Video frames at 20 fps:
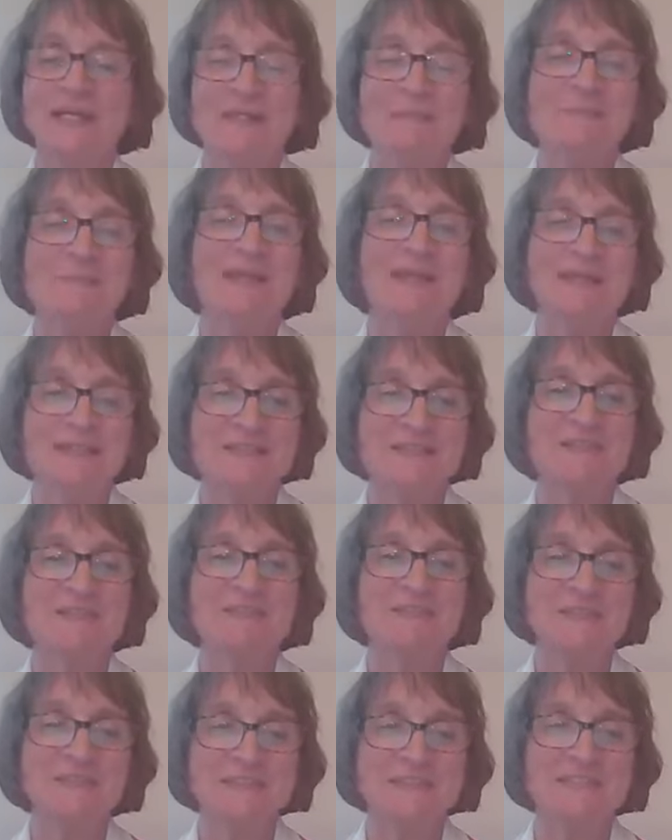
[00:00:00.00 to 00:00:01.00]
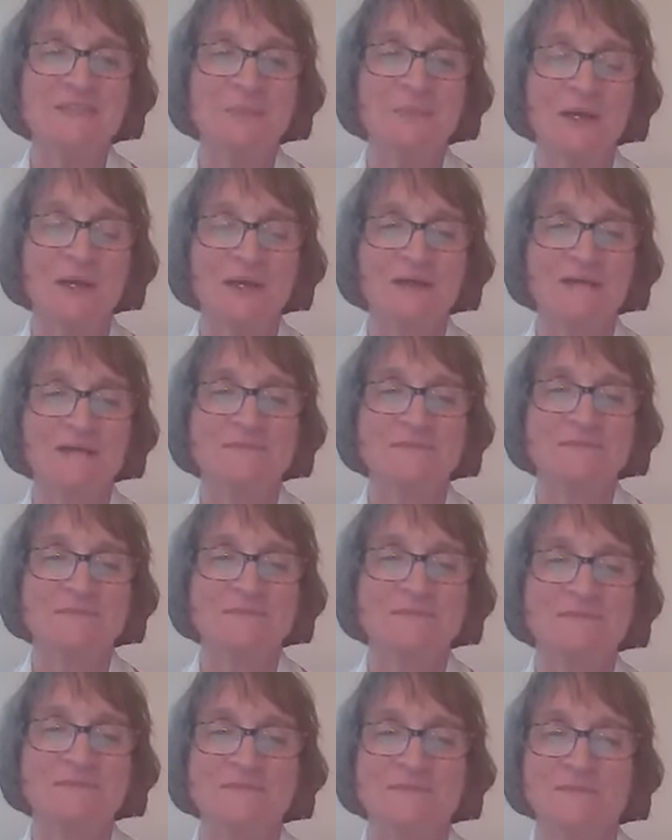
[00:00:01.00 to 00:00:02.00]
can make a difference as well.
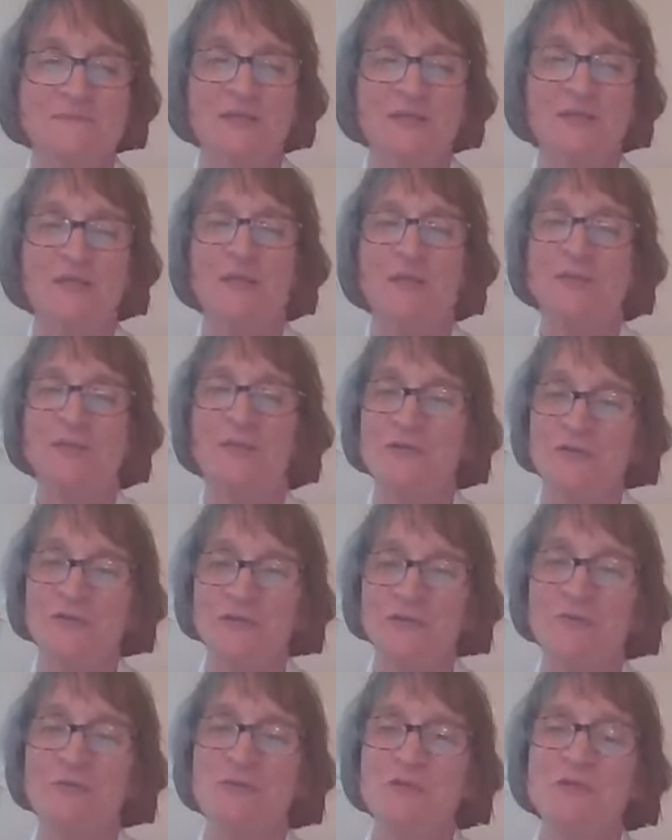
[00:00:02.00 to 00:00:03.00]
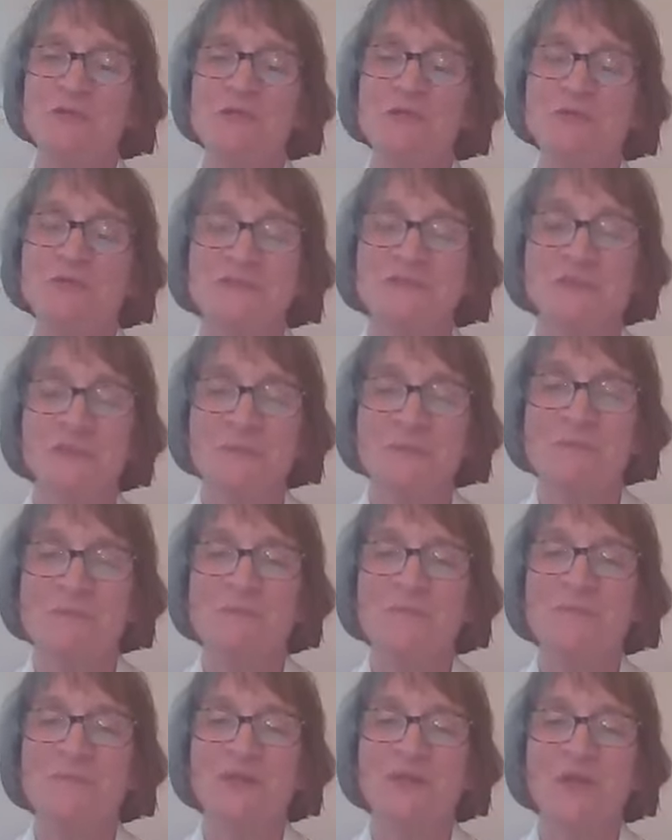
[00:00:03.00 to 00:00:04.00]
Because who knows
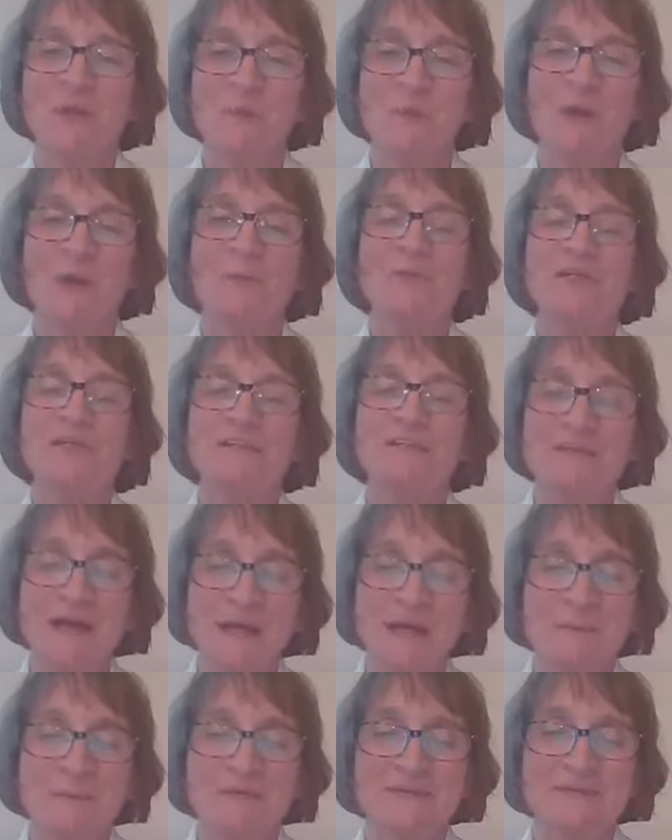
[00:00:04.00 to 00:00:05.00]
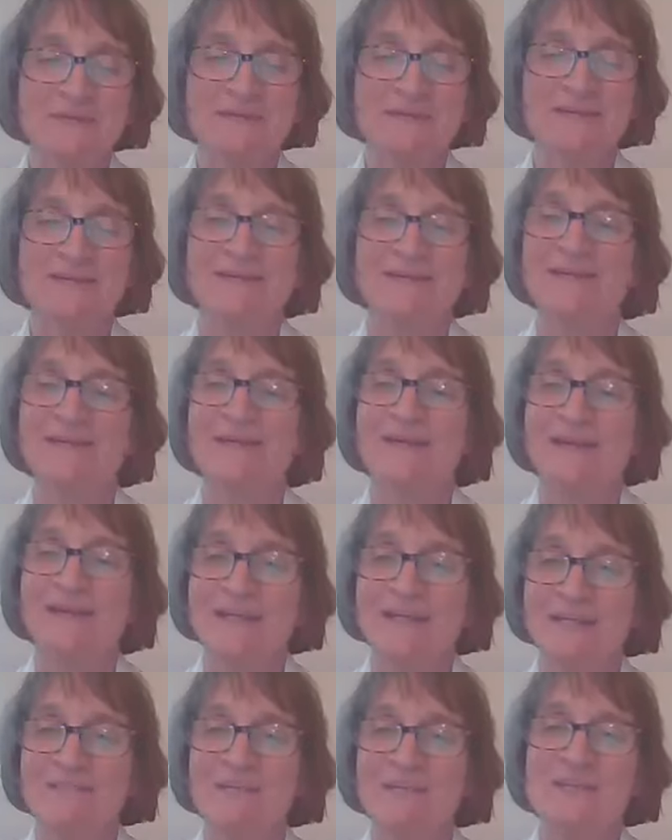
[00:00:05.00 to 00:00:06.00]
what would have happened
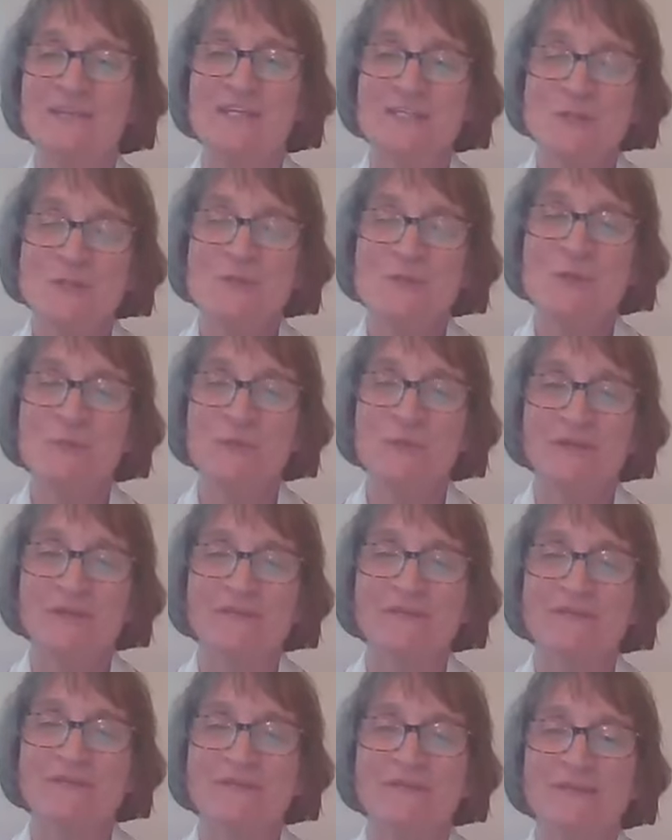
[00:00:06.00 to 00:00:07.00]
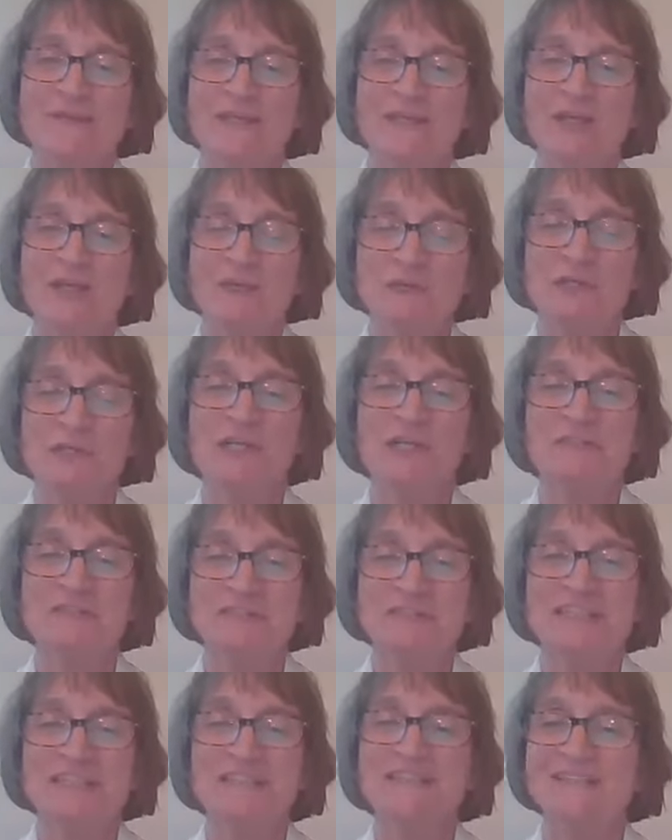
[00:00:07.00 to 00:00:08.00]
if these women would
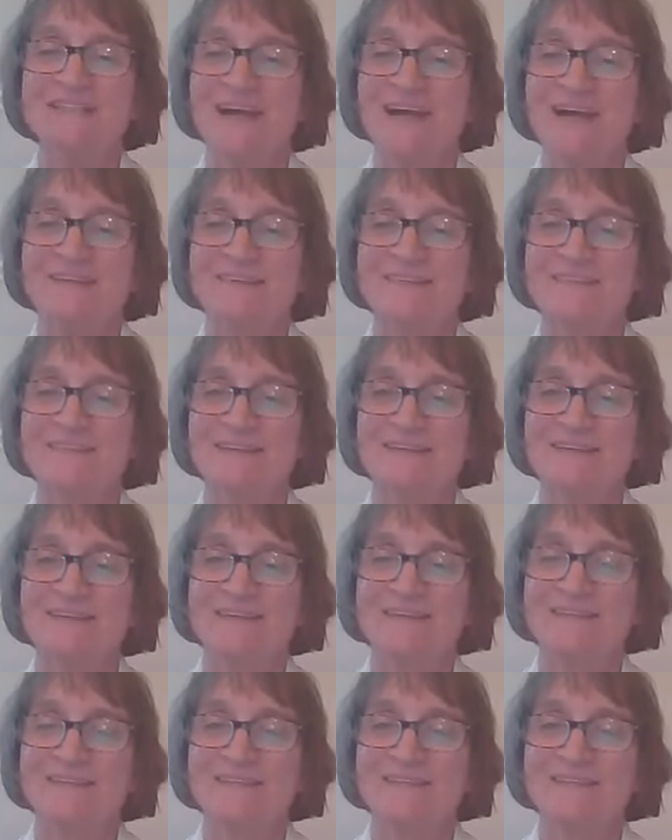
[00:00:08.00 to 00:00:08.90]
have stayed silent?